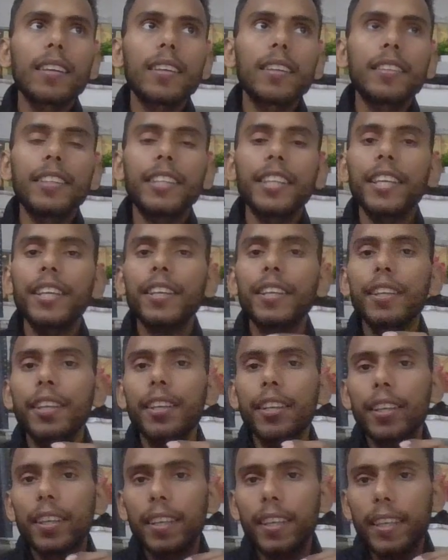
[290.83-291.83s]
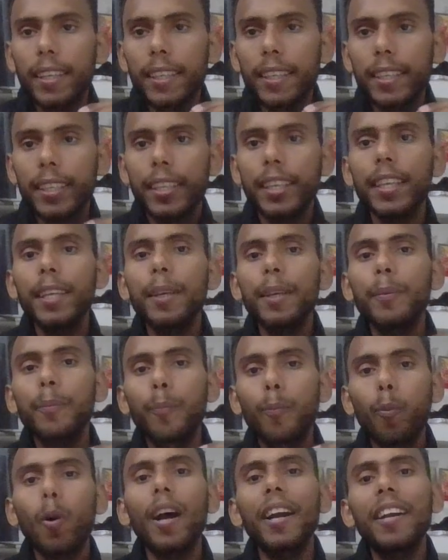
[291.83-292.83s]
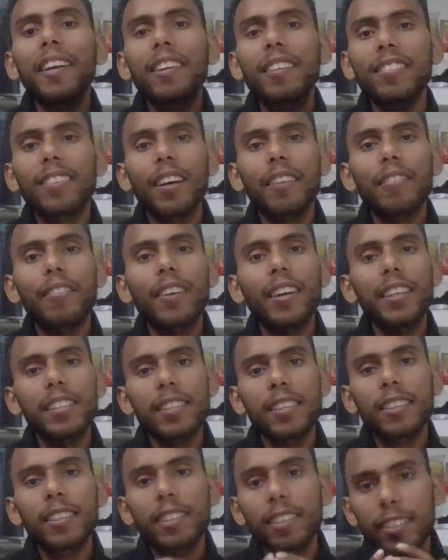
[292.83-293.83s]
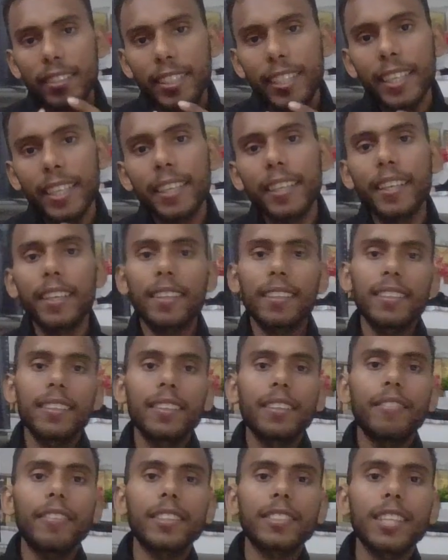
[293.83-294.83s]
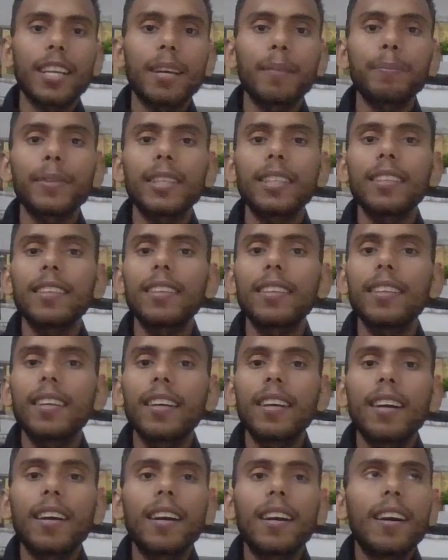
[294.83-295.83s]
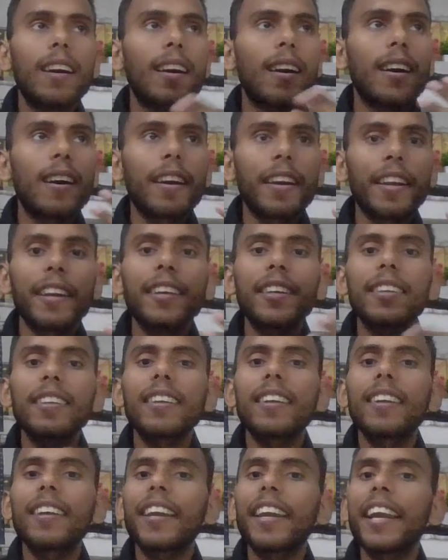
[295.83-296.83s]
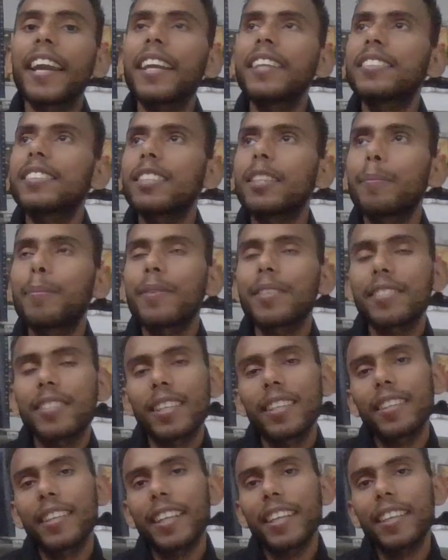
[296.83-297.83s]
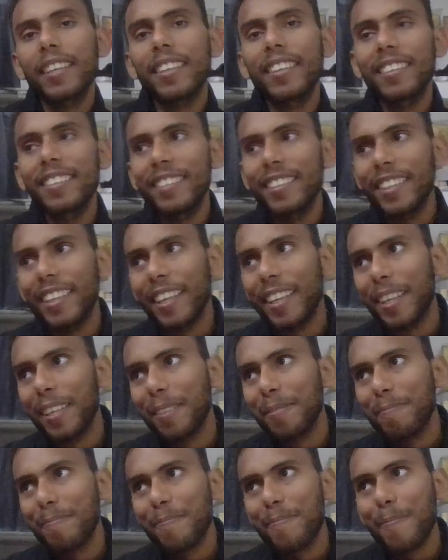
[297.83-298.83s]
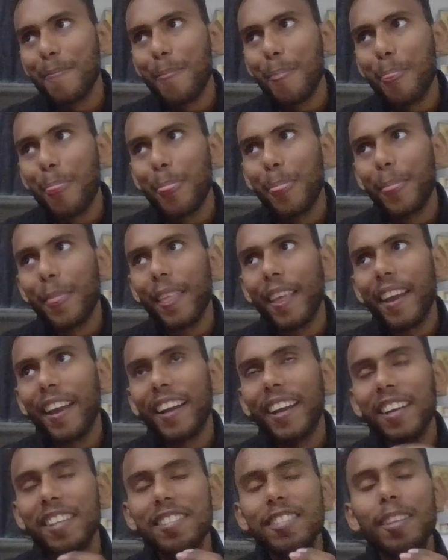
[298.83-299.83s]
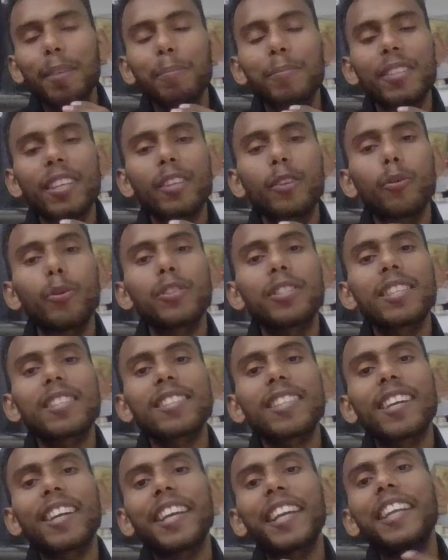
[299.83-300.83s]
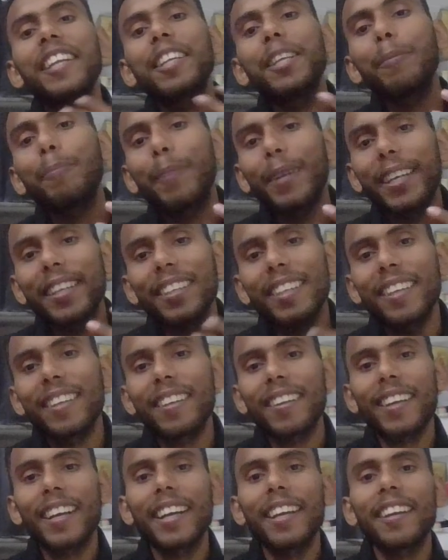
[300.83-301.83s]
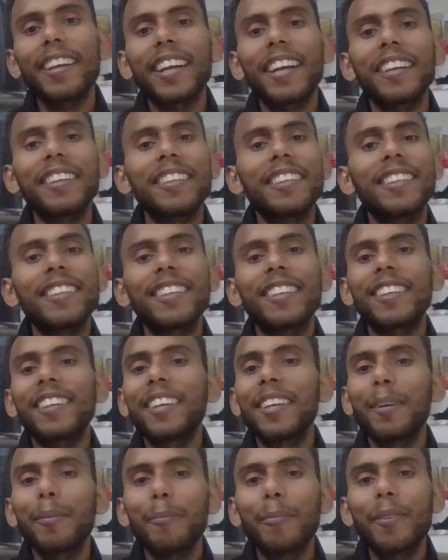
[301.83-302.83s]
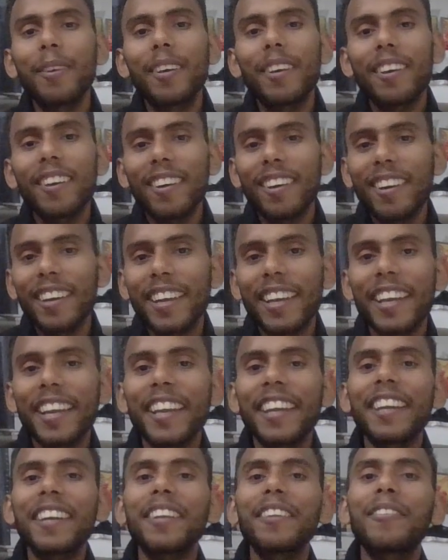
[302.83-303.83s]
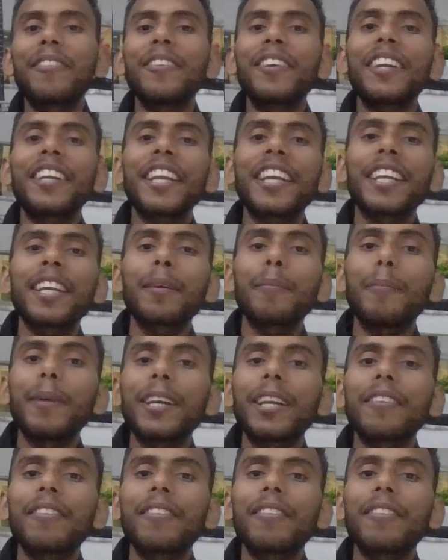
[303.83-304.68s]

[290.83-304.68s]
the key points of our theory. For example, here A is representing the consumption which is independent, right? And Here if we are taking beta